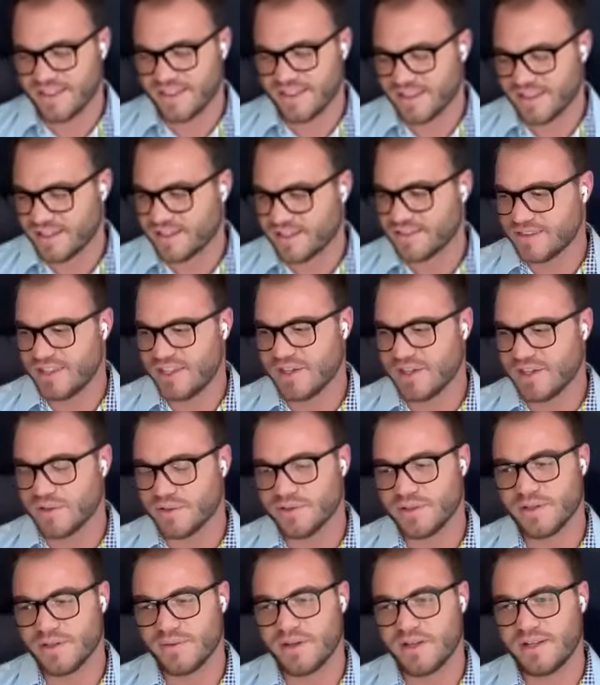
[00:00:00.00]
the only way
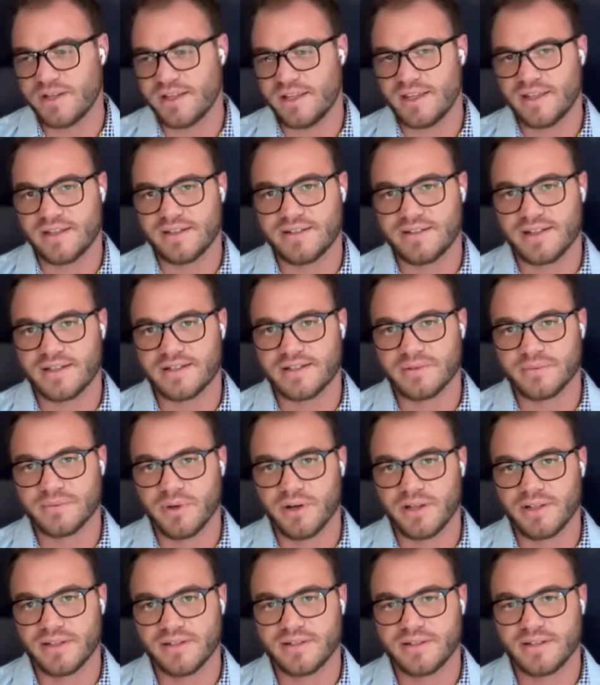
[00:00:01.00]
to get it down to
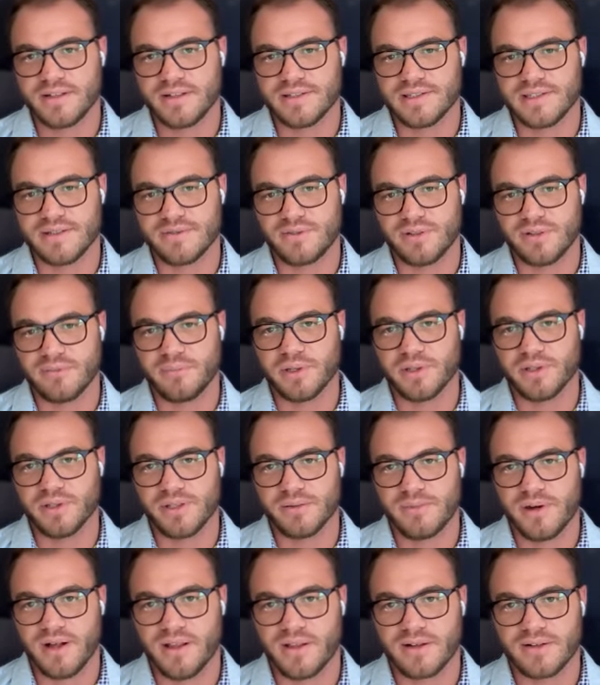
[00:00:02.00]
one is if we build them
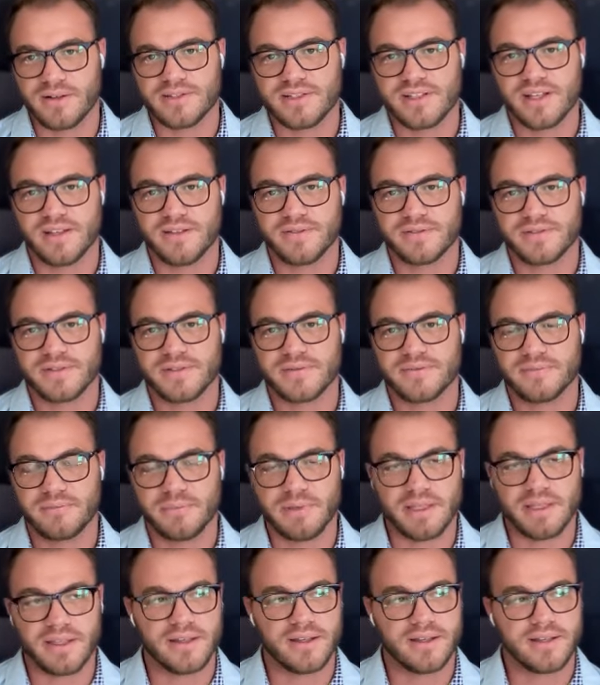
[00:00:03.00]
all ourselves,
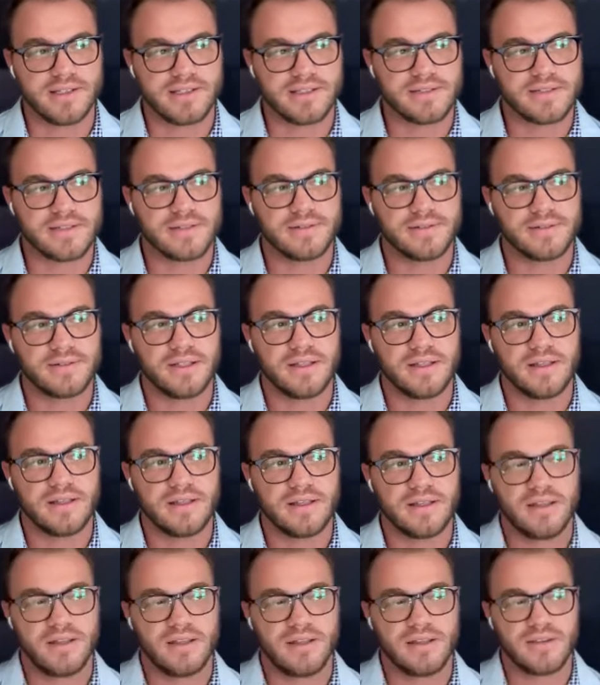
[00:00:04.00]
because
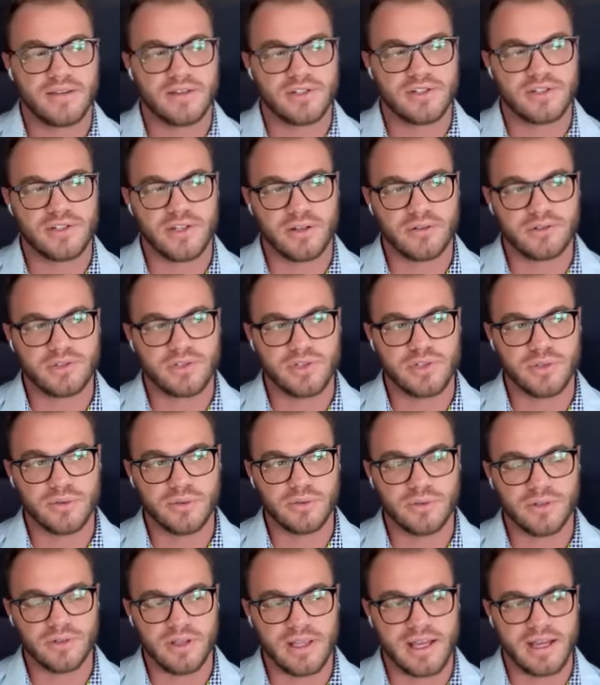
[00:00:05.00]
there's no
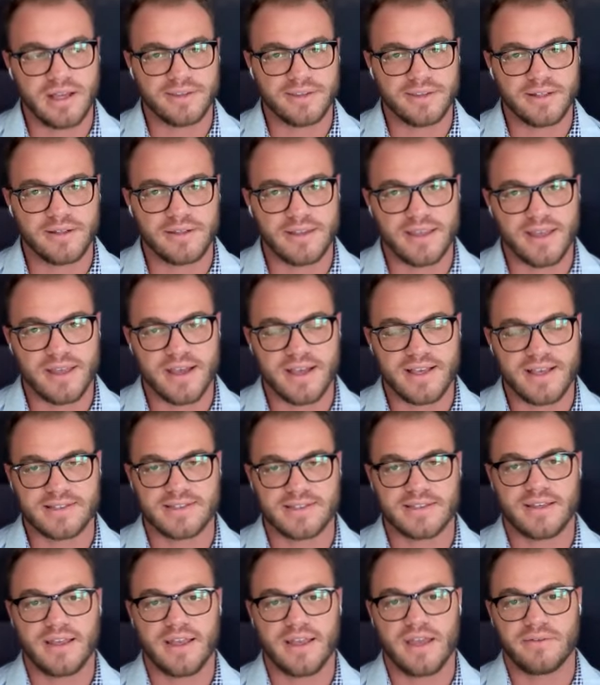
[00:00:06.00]
tool out there that
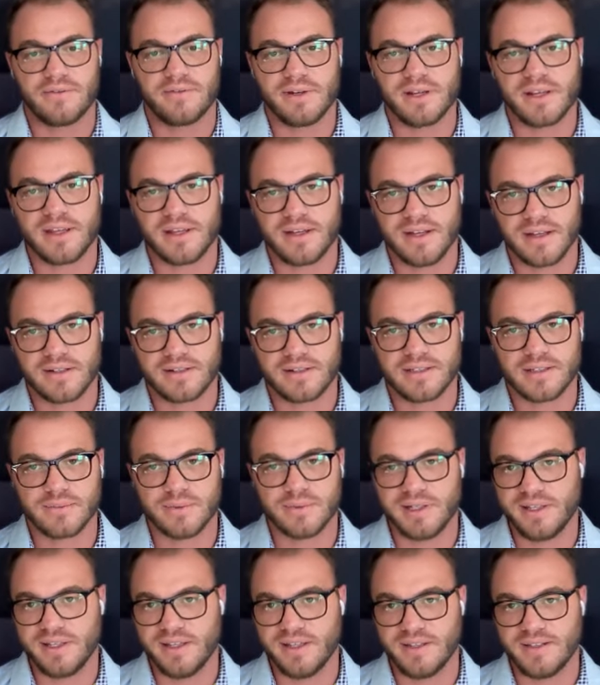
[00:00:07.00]
has every connector
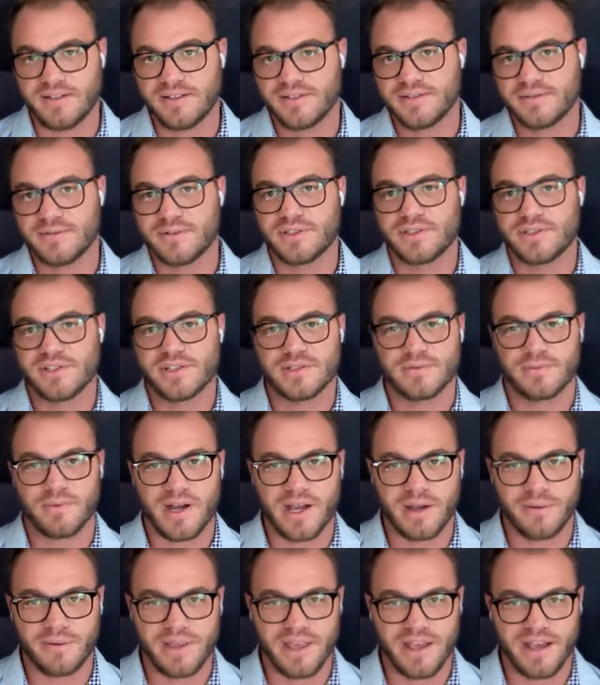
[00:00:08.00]
we need, which is
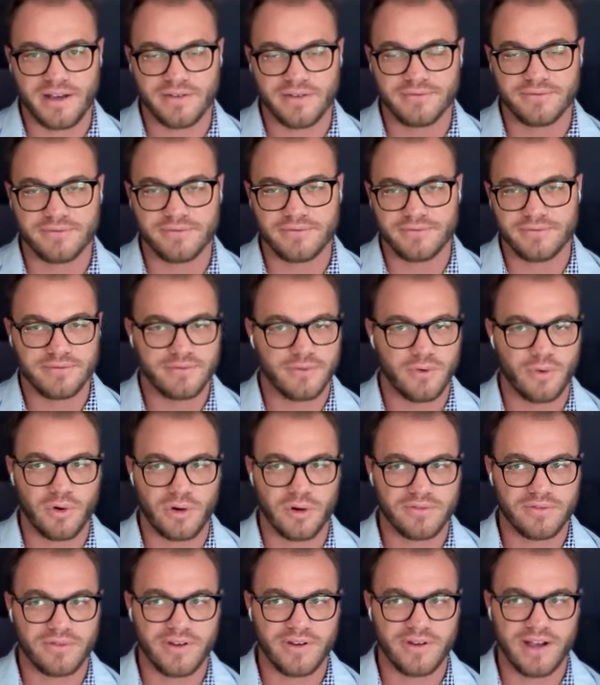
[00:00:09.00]
why we have
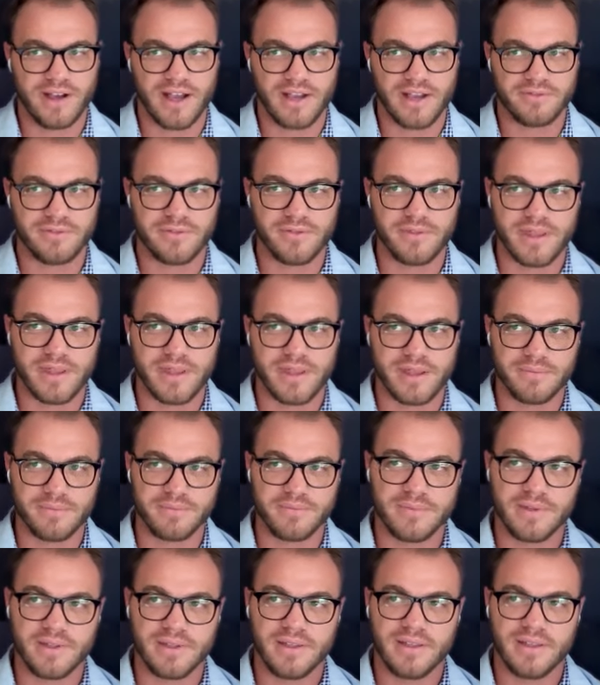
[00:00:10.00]
4 or
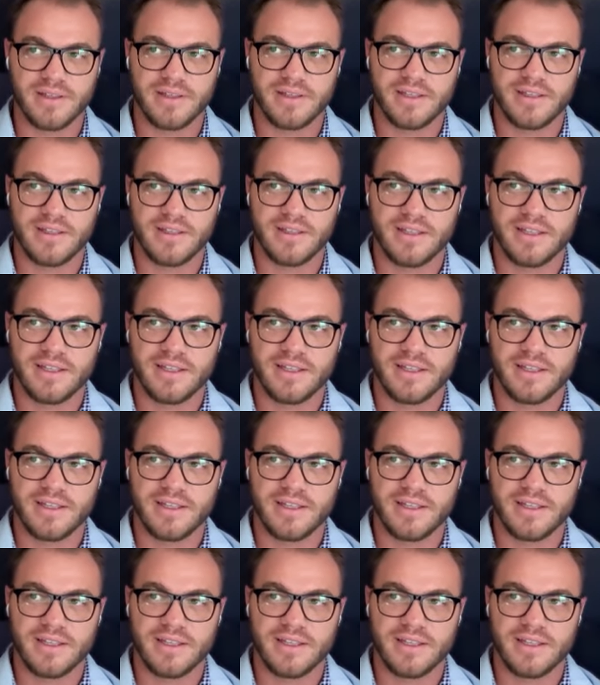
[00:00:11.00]
5 of them.